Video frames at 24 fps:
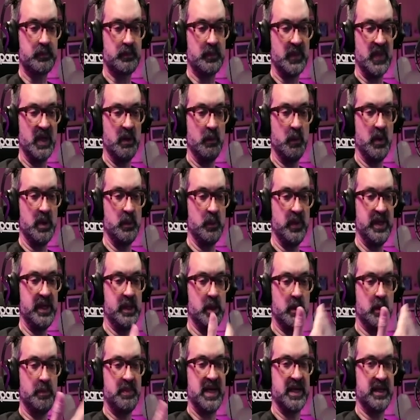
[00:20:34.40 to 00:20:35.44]
when we go
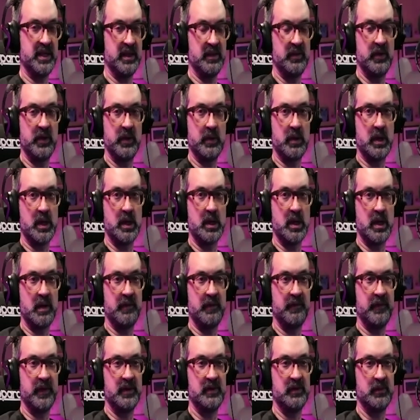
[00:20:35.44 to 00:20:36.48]
back into our
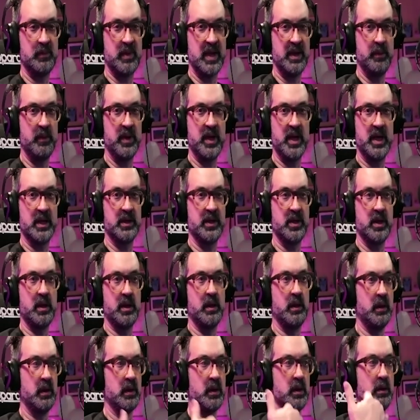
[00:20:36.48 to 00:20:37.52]
office, right? We're not going to
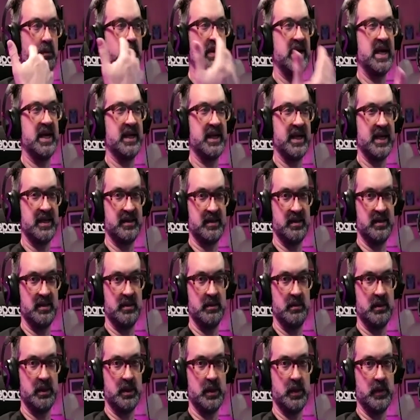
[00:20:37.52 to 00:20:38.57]
all go back at,
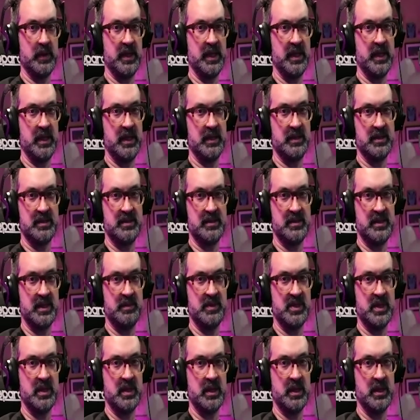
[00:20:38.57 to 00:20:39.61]
go in at the same
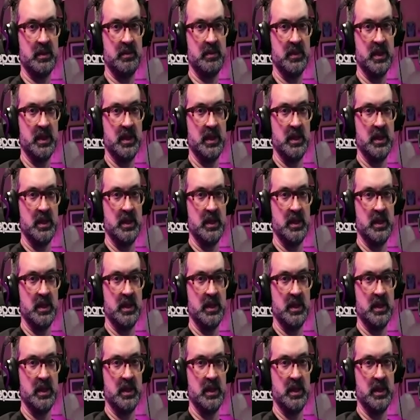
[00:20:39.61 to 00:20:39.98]
time.